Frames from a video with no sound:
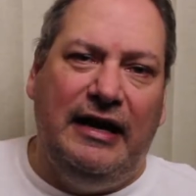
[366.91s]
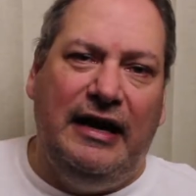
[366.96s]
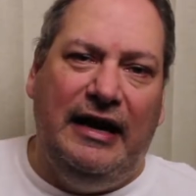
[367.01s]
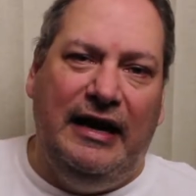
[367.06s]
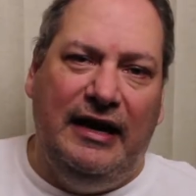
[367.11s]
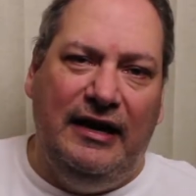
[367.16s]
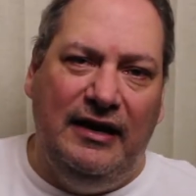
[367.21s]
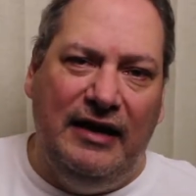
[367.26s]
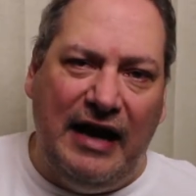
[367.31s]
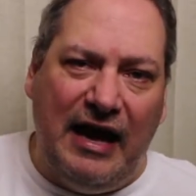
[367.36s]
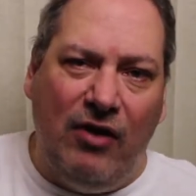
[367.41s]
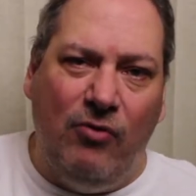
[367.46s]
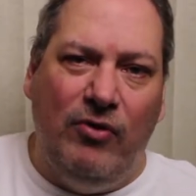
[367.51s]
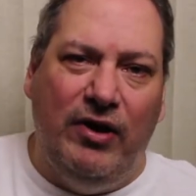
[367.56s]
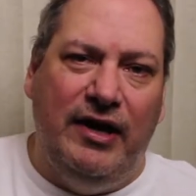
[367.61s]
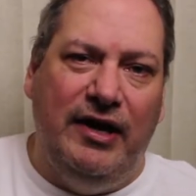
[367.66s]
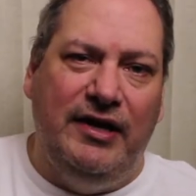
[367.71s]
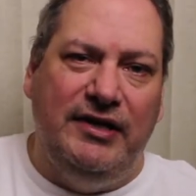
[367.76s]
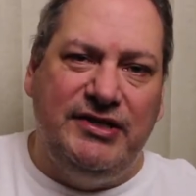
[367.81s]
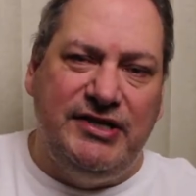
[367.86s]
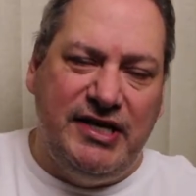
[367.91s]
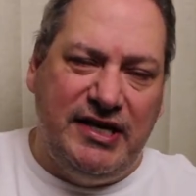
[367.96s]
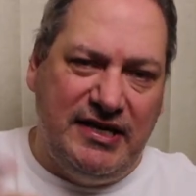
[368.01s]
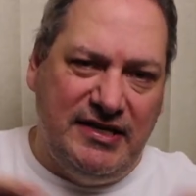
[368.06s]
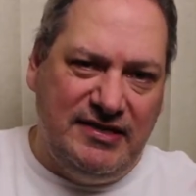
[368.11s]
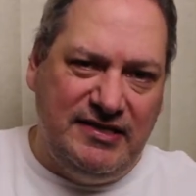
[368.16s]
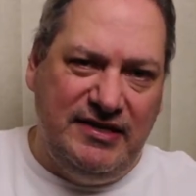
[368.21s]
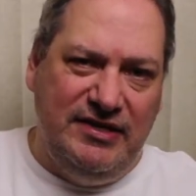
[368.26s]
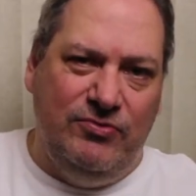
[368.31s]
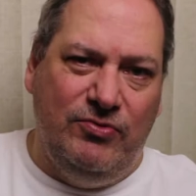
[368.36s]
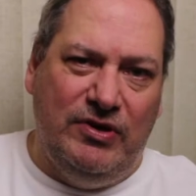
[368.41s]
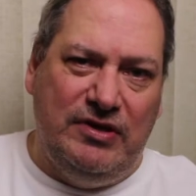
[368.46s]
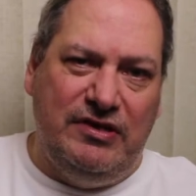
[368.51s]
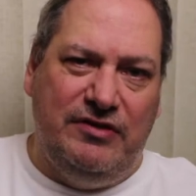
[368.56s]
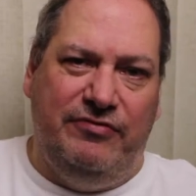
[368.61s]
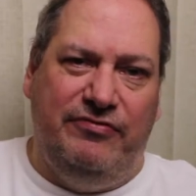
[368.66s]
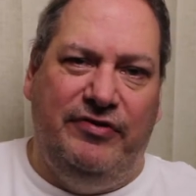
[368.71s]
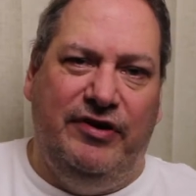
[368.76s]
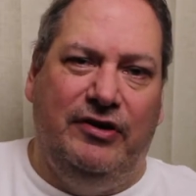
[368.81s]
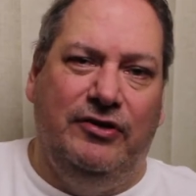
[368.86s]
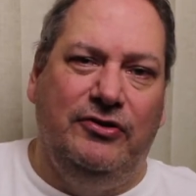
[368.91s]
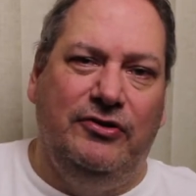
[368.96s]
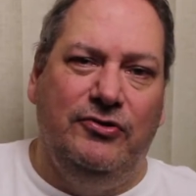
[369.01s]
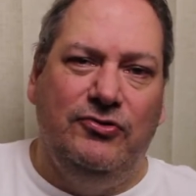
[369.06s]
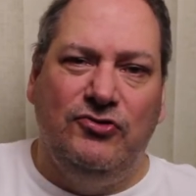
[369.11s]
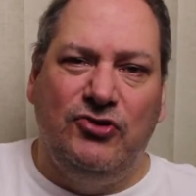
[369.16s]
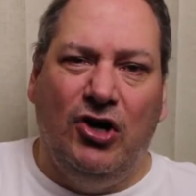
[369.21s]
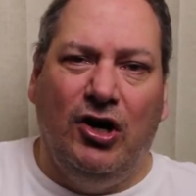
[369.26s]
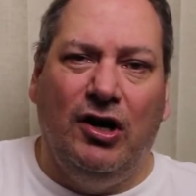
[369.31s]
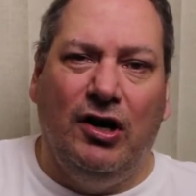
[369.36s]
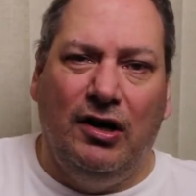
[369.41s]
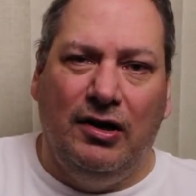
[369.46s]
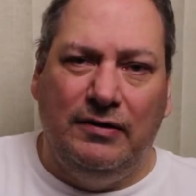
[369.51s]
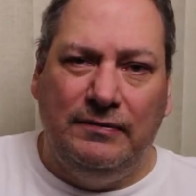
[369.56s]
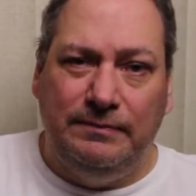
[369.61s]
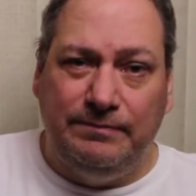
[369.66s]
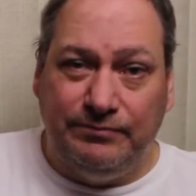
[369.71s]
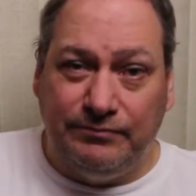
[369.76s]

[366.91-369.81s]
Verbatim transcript: and that way she can see what the values are.